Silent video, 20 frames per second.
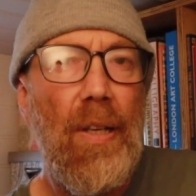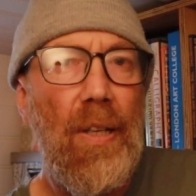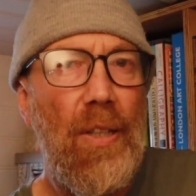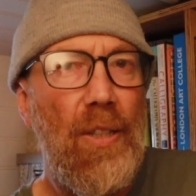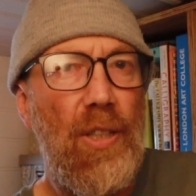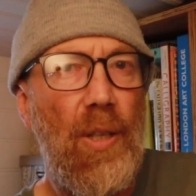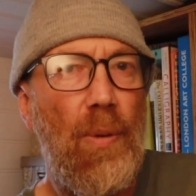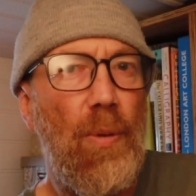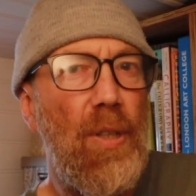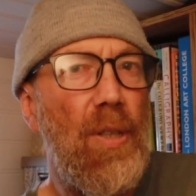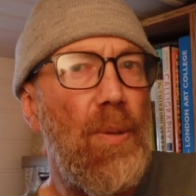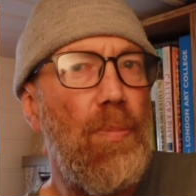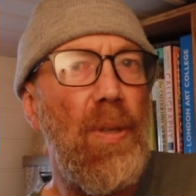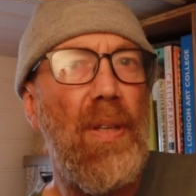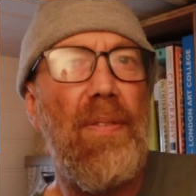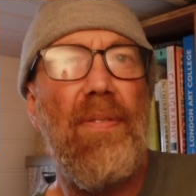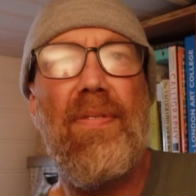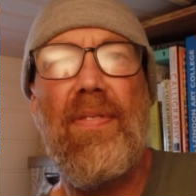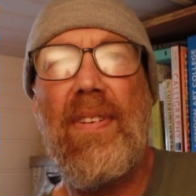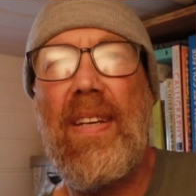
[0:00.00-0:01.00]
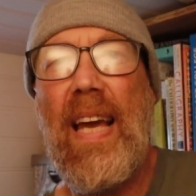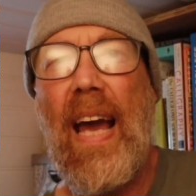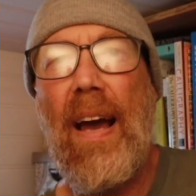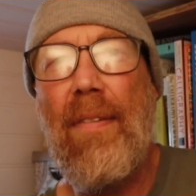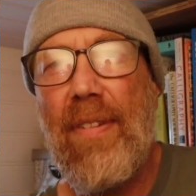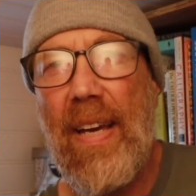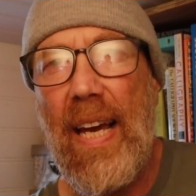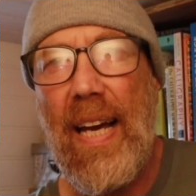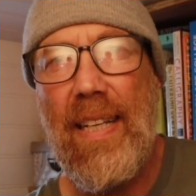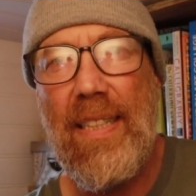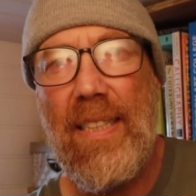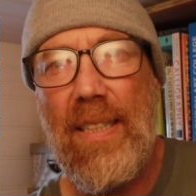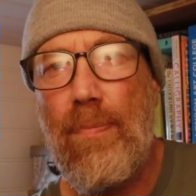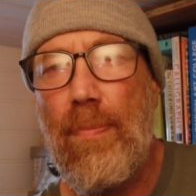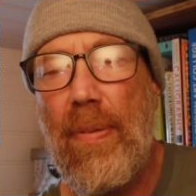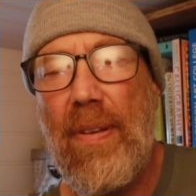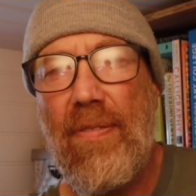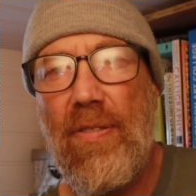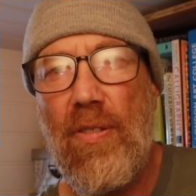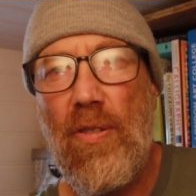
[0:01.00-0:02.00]
So a couple of caveats
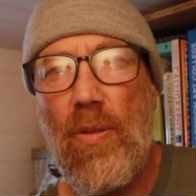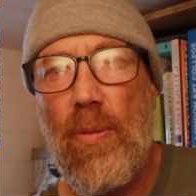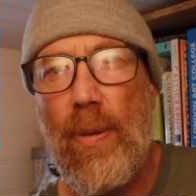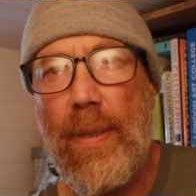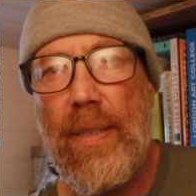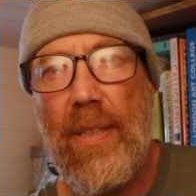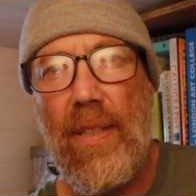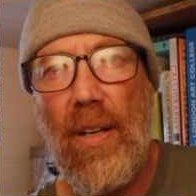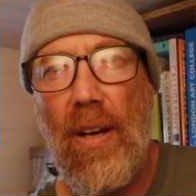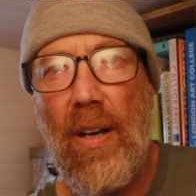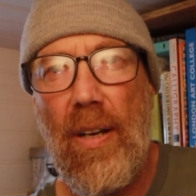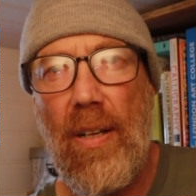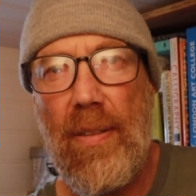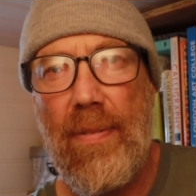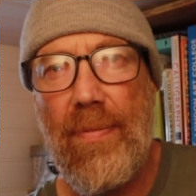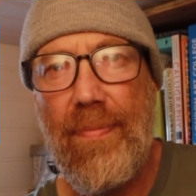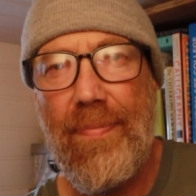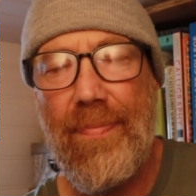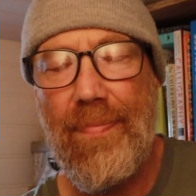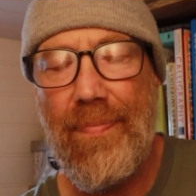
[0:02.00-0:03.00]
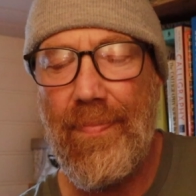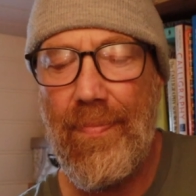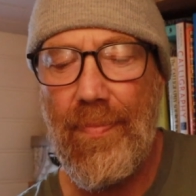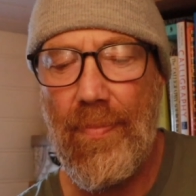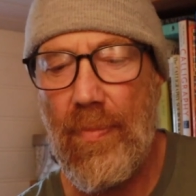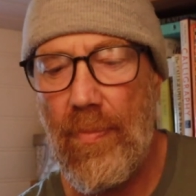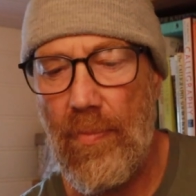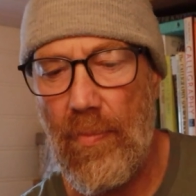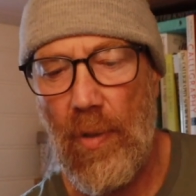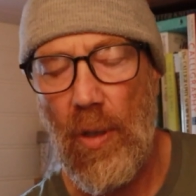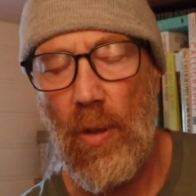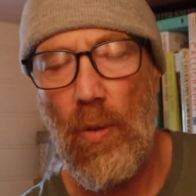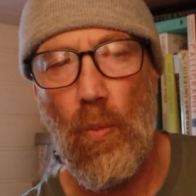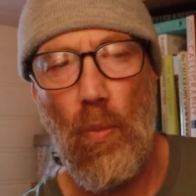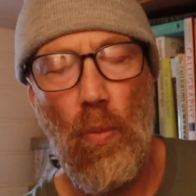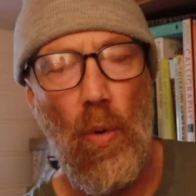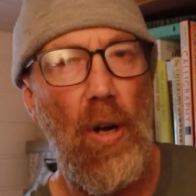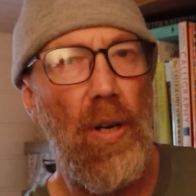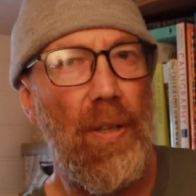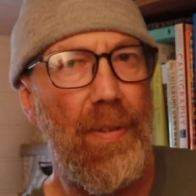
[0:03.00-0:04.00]
before we start.
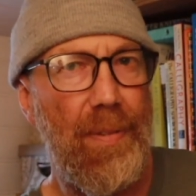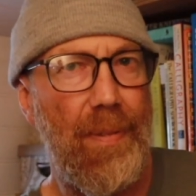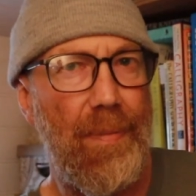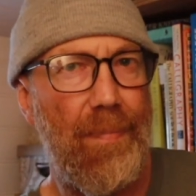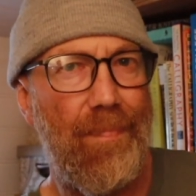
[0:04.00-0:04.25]
One,